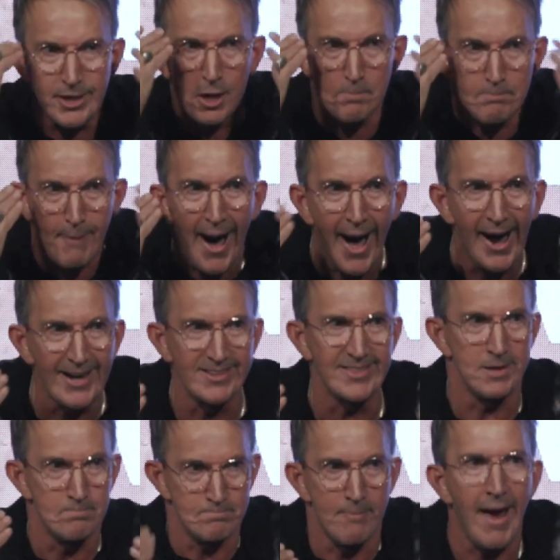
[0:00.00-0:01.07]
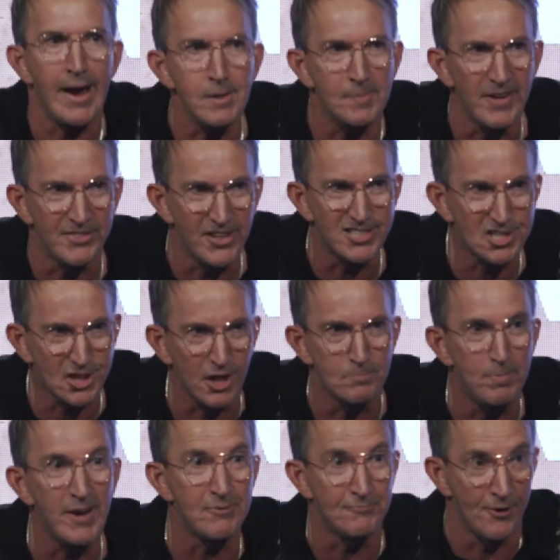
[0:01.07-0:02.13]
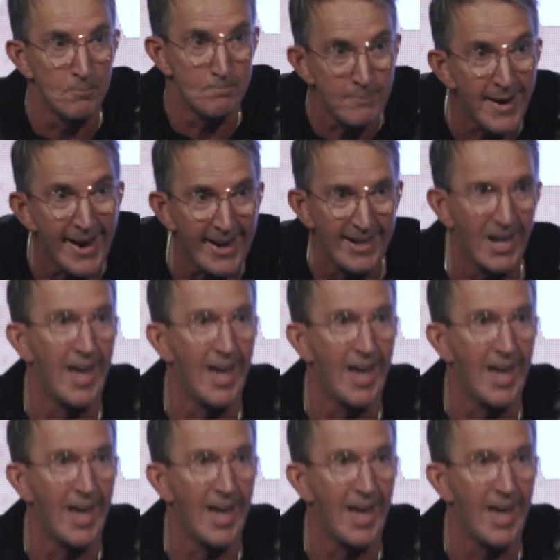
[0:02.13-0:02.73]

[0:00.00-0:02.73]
your mind that maybe this could be for me.